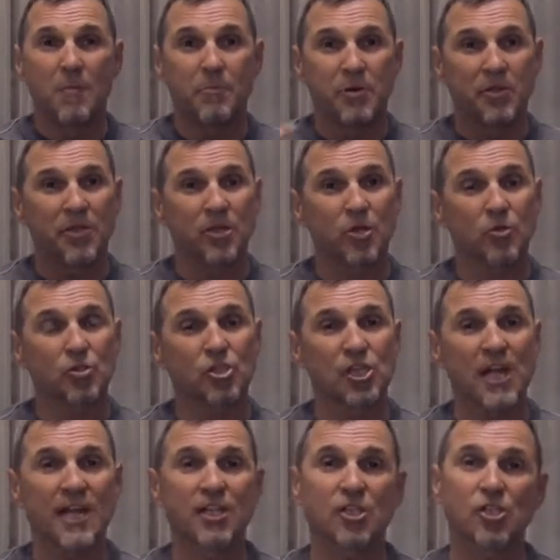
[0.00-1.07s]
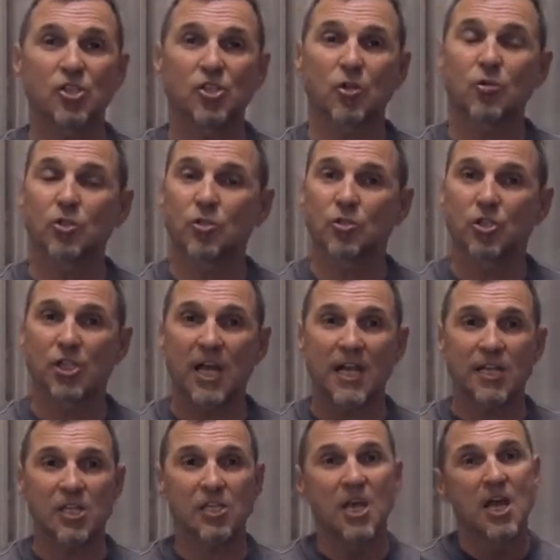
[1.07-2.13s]
political changes, social
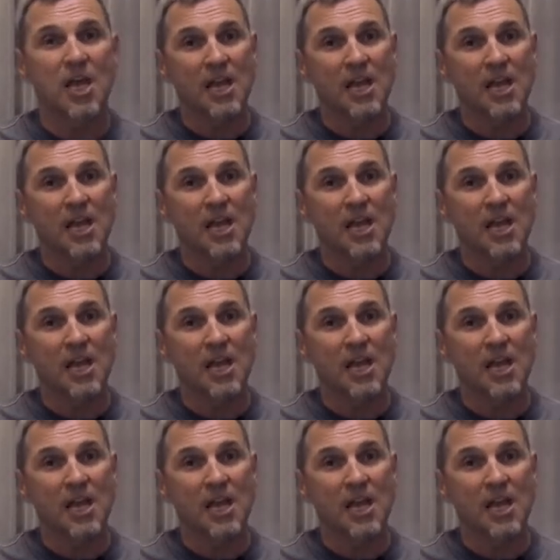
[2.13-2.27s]
changes,